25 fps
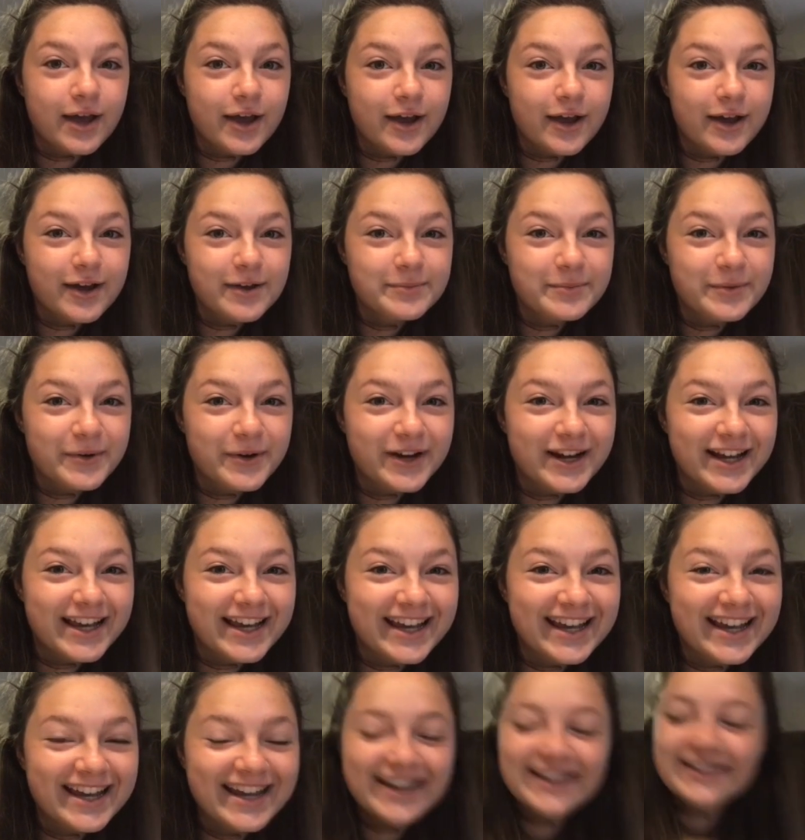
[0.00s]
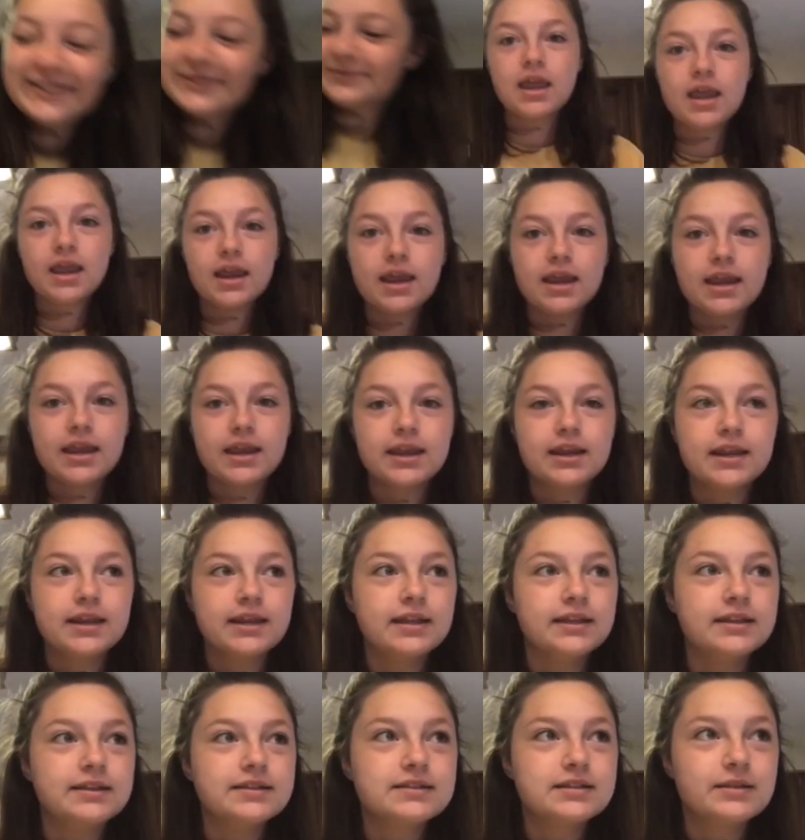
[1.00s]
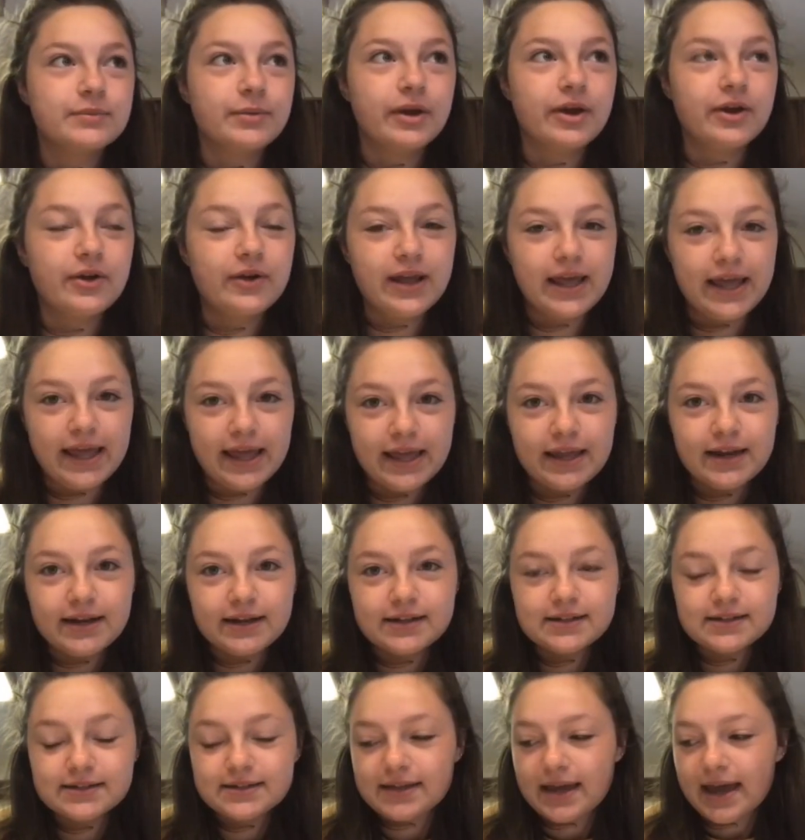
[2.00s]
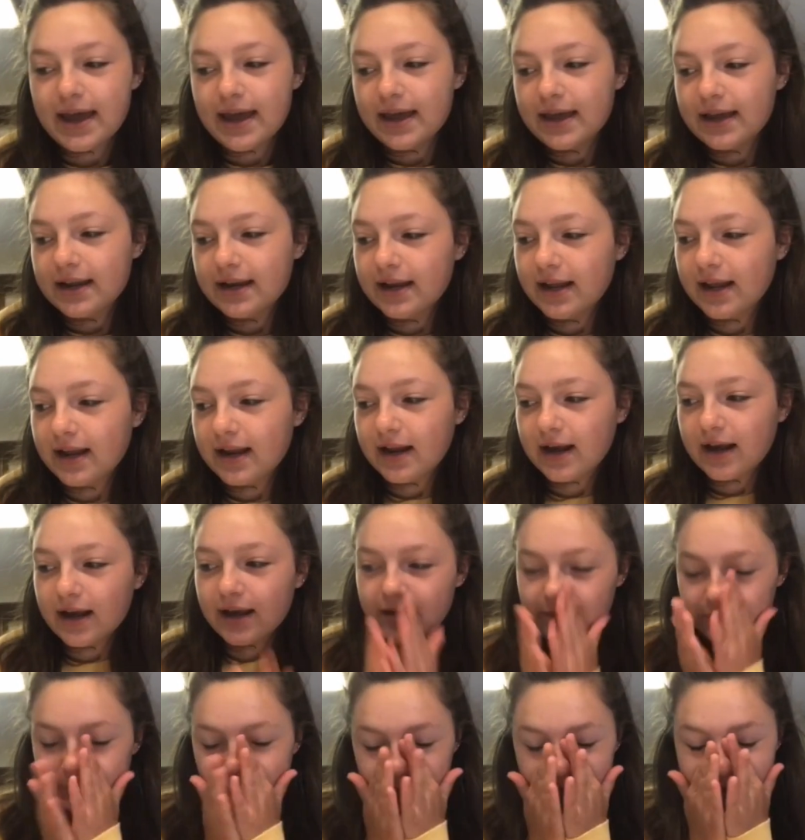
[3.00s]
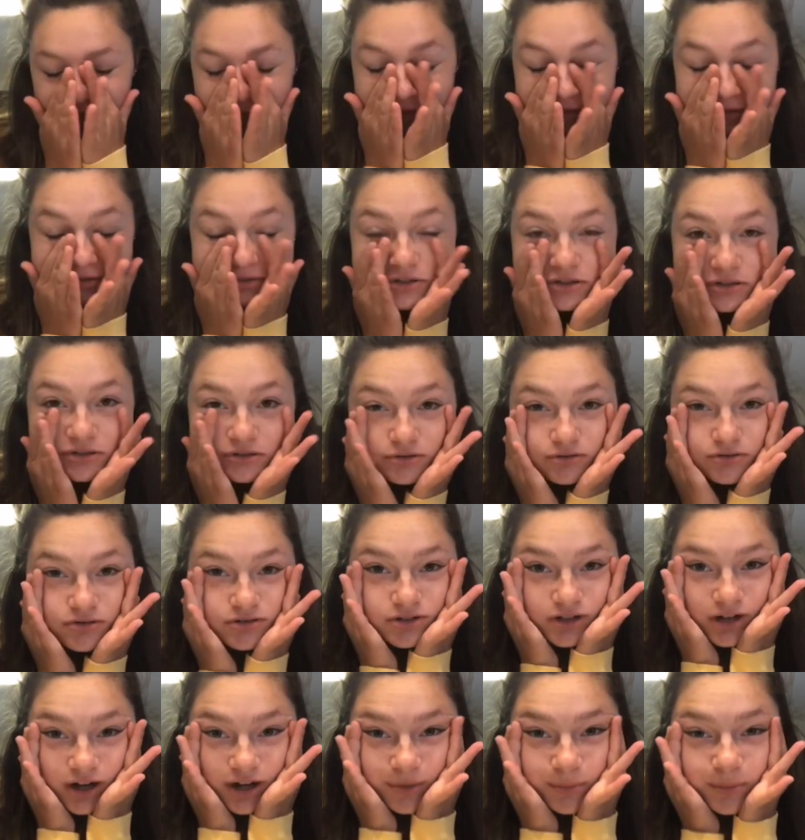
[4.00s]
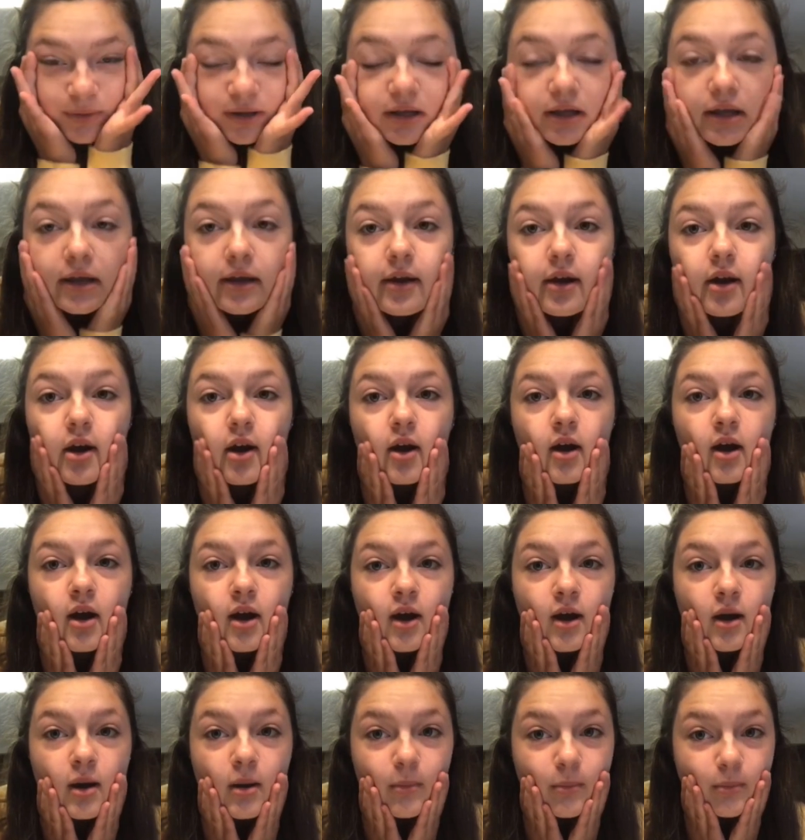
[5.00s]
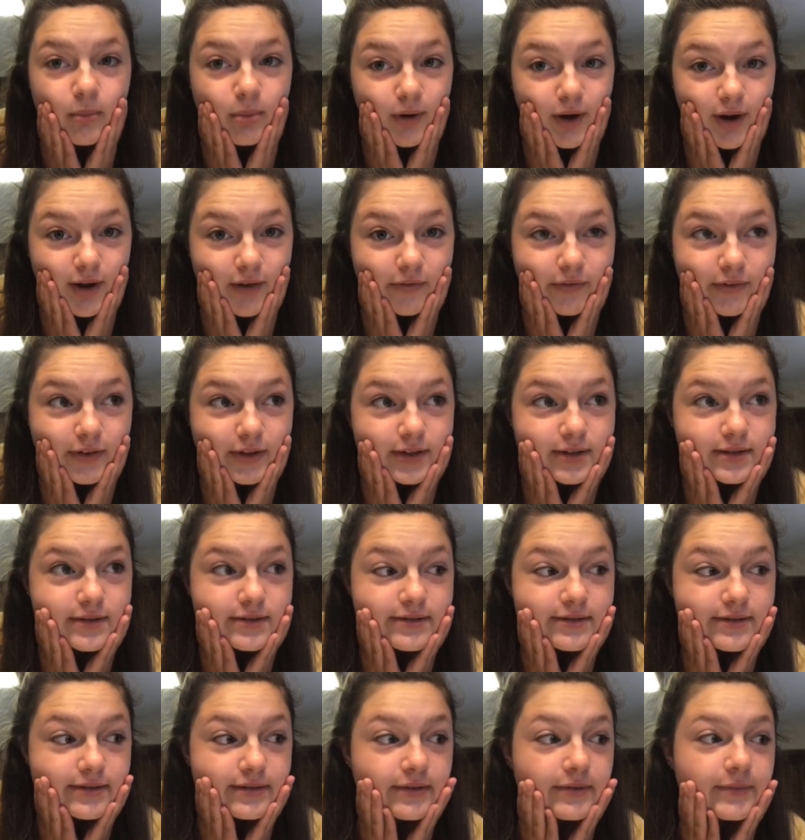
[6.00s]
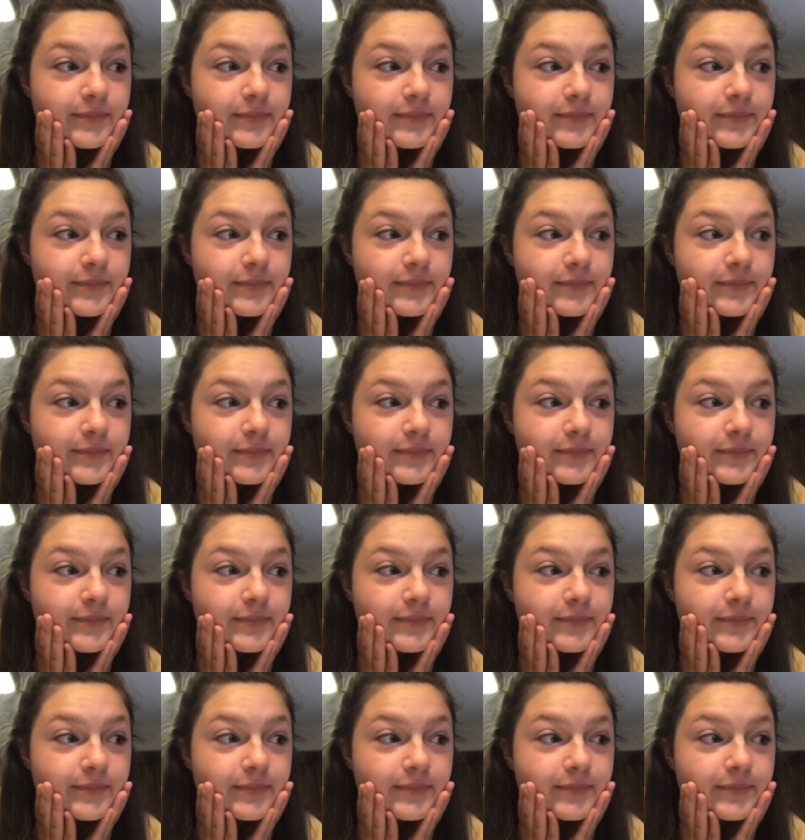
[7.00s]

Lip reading: Good morning. It is about 8:10 and I'm going to start making breakfast.